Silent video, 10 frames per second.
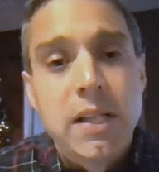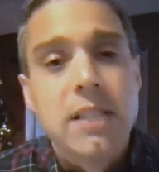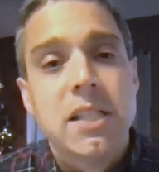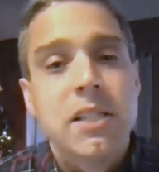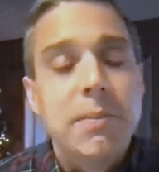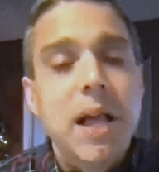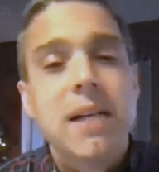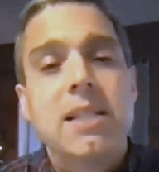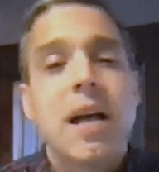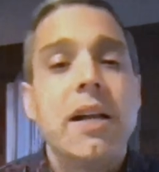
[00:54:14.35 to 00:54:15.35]
that's the supply
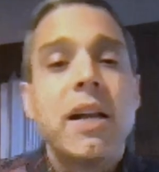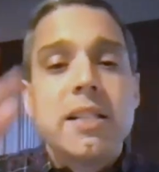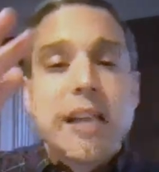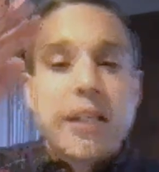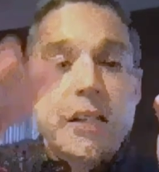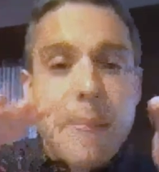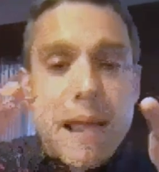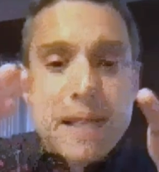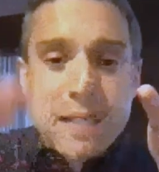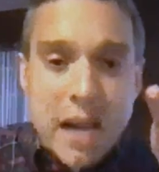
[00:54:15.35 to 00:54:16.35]
side. Take the
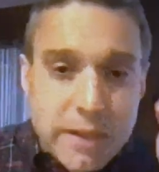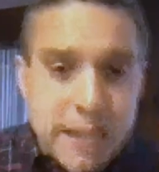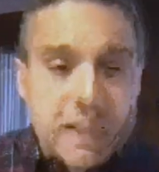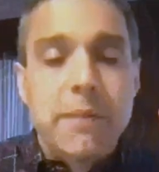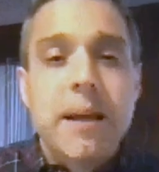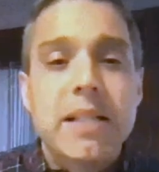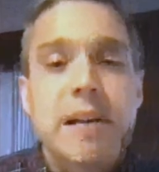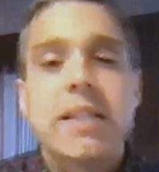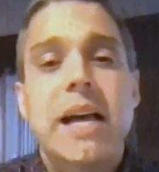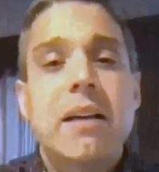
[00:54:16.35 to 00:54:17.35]
demand side
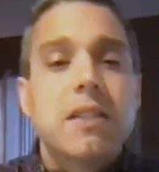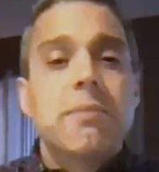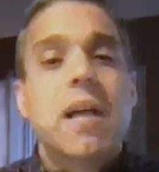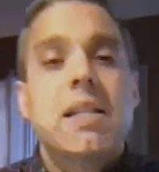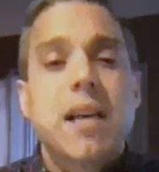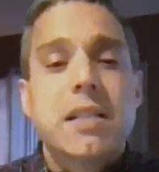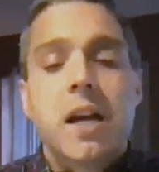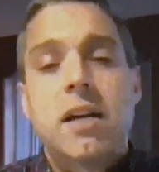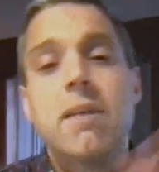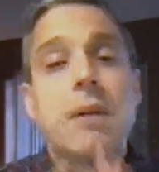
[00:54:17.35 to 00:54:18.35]
down, the supply side's
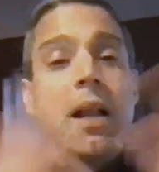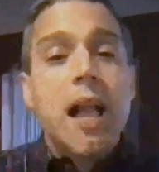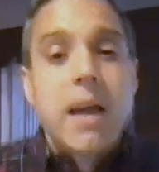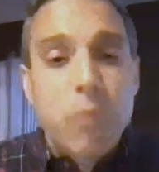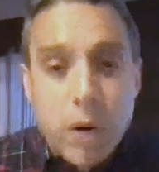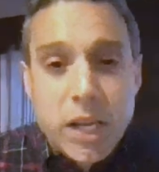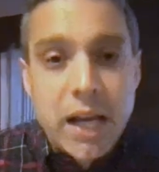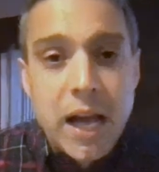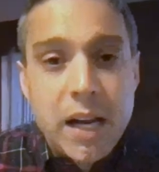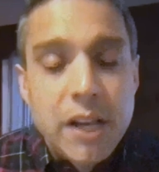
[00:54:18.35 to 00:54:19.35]
gone up. And what do you
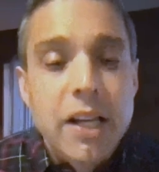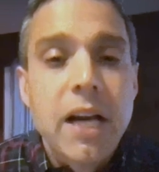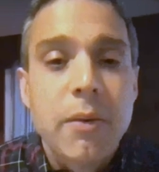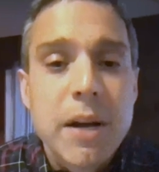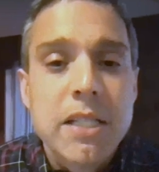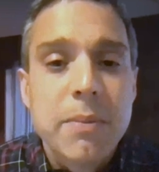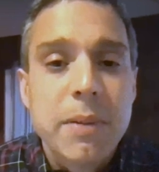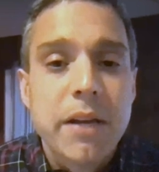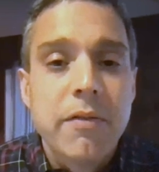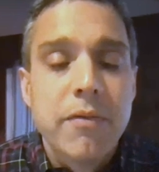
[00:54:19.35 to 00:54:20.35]
got? You got a
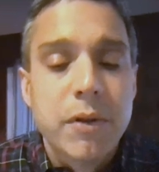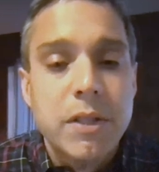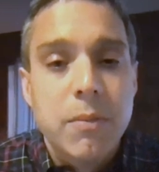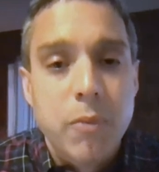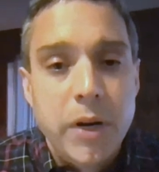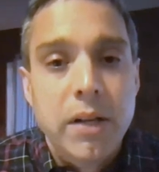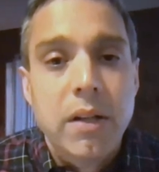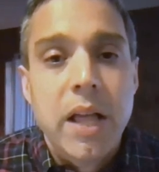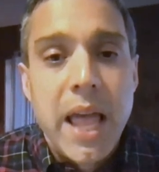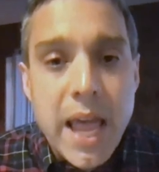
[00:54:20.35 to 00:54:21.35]
recipe for some
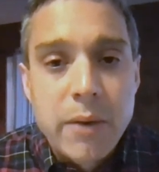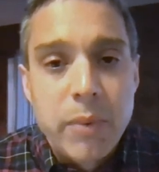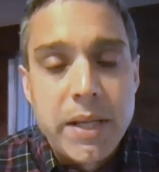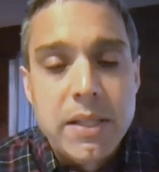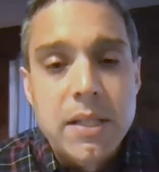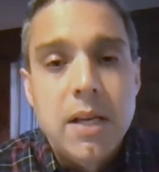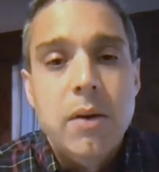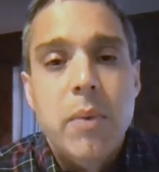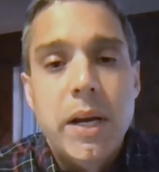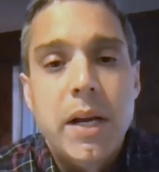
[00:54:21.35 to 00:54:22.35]
real headwinds
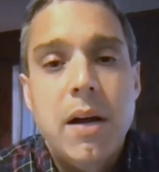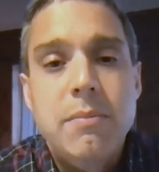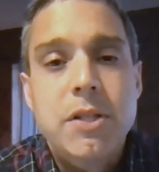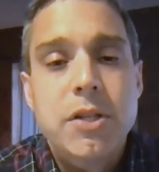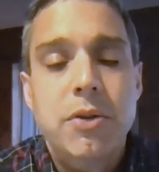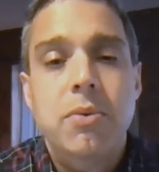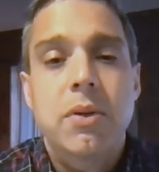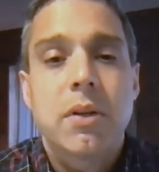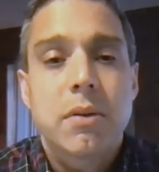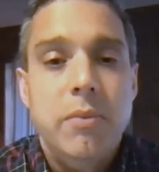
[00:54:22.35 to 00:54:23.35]
when it comes to
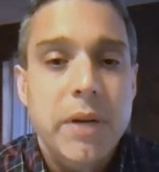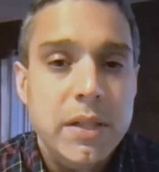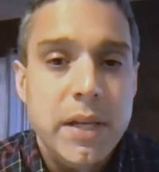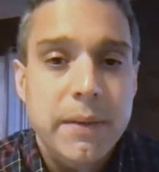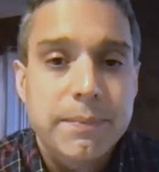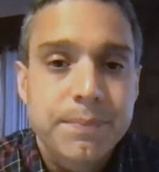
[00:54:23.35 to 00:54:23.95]
real estate,